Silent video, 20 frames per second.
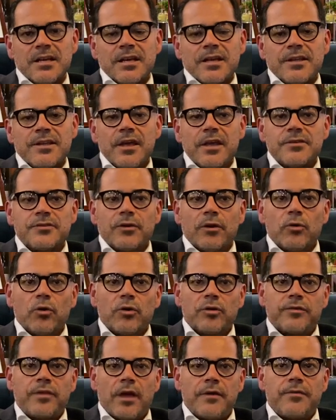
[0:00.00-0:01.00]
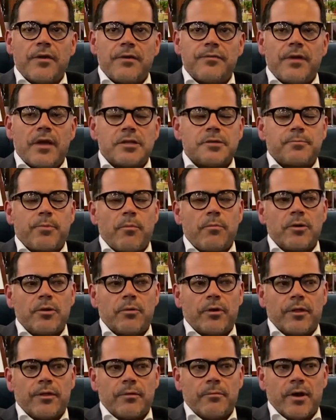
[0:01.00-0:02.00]
Yeah, so look, that's probably
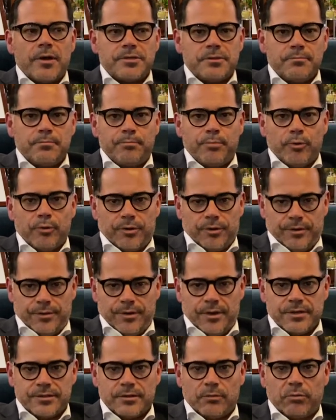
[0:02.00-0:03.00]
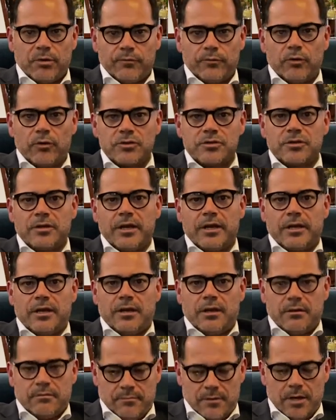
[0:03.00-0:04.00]
one of the most important things that we've launched
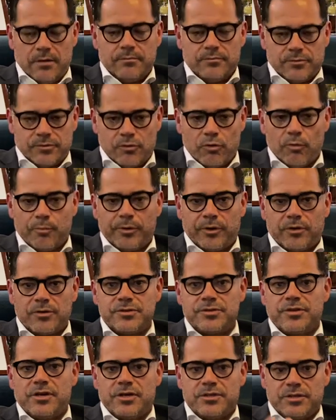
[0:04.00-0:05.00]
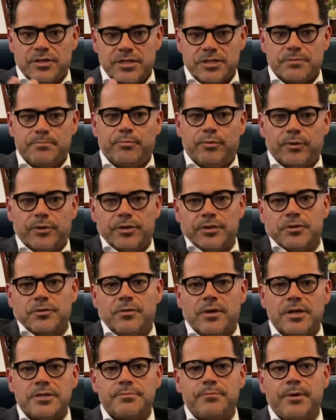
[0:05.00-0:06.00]
lately. You know, corporate concierge is important to
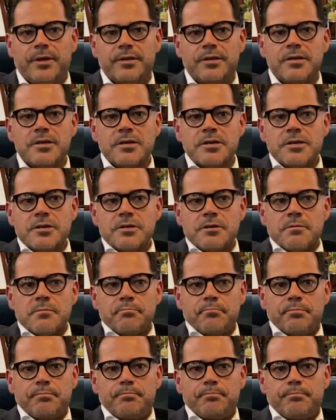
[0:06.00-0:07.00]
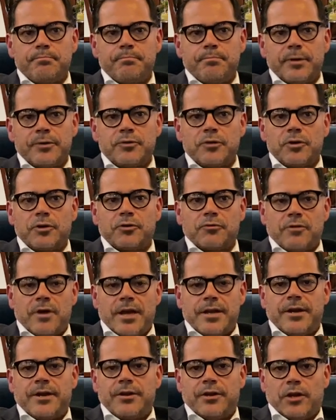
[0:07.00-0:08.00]
us, but to
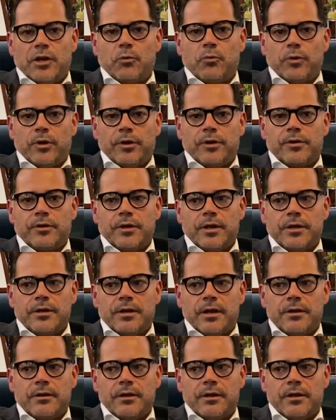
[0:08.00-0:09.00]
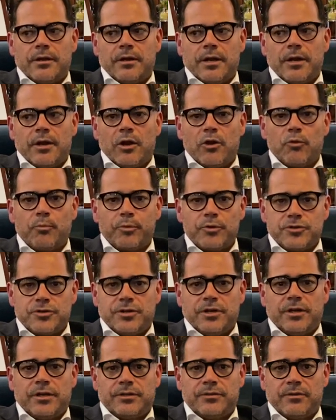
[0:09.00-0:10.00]
create a network and an
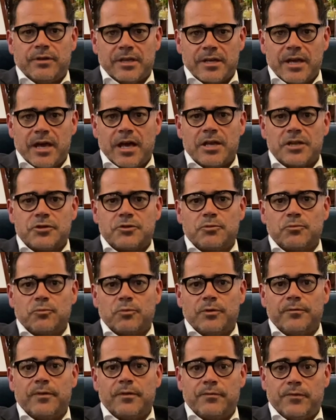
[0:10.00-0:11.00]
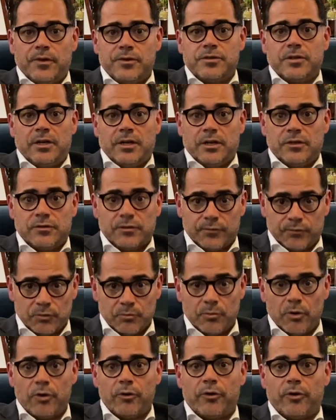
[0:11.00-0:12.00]
opportunity to engage with the future leaders of
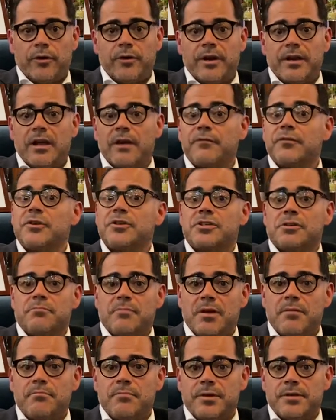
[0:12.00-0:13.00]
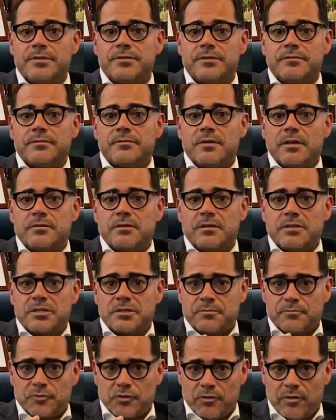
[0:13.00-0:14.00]
tomorrow, mm-hmm. and our future members,
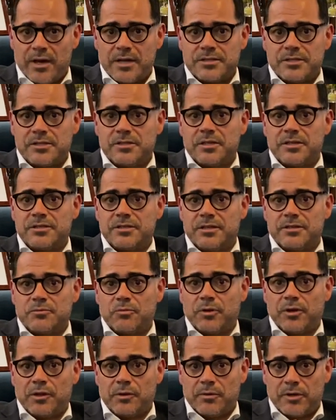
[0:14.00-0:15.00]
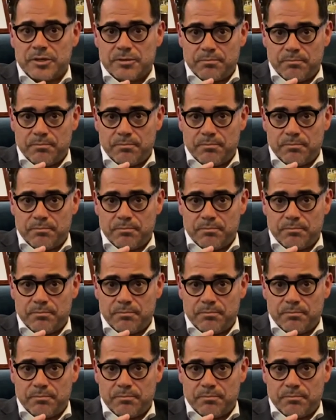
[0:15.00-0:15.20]
to us, it's one of the most